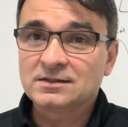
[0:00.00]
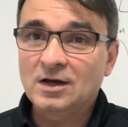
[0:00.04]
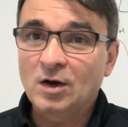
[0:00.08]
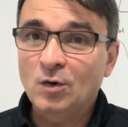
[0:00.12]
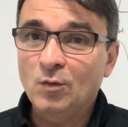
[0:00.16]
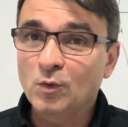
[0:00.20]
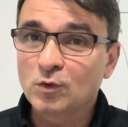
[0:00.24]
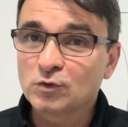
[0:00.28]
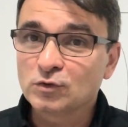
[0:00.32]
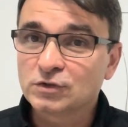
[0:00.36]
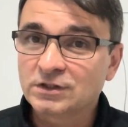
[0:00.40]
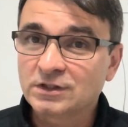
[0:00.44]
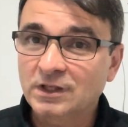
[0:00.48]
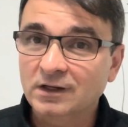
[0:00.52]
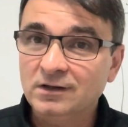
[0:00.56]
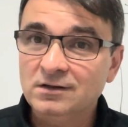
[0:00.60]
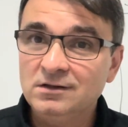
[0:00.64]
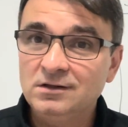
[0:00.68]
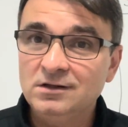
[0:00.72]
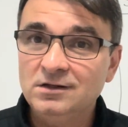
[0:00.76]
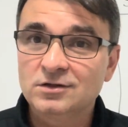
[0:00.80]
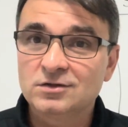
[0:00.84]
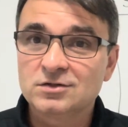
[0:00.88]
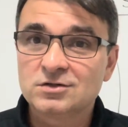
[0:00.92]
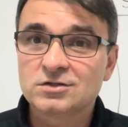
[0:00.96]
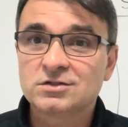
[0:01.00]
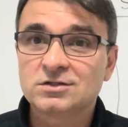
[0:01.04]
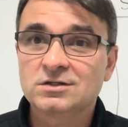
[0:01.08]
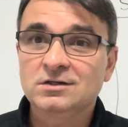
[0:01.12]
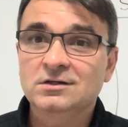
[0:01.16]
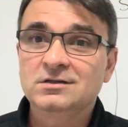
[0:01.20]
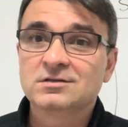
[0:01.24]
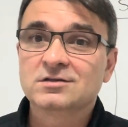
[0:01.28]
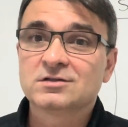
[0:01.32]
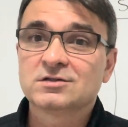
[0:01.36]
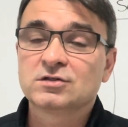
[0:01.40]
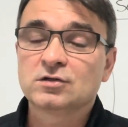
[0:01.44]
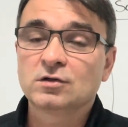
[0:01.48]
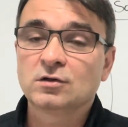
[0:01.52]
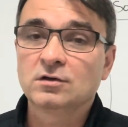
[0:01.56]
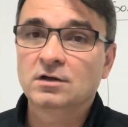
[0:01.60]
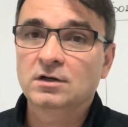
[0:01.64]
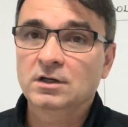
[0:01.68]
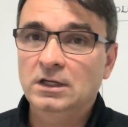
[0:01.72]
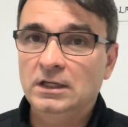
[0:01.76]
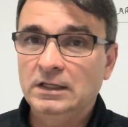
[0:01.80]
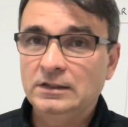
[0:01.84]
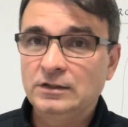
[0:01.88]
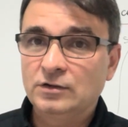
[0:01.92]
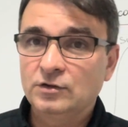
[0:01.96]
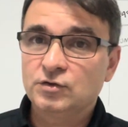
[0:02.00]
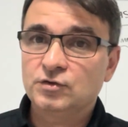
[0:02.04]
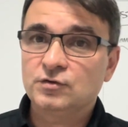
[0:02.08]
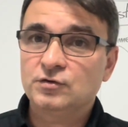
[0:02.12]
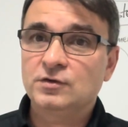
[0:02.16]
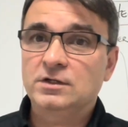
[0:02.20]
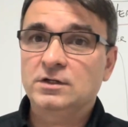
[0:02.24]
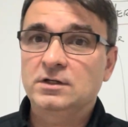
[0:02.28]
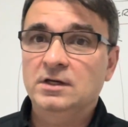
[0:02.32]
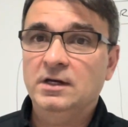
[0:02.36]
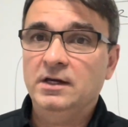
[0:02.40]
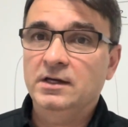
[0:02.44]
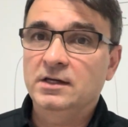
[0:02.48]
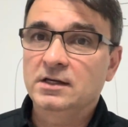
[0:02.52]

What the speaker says: almost 10 years in the solar industry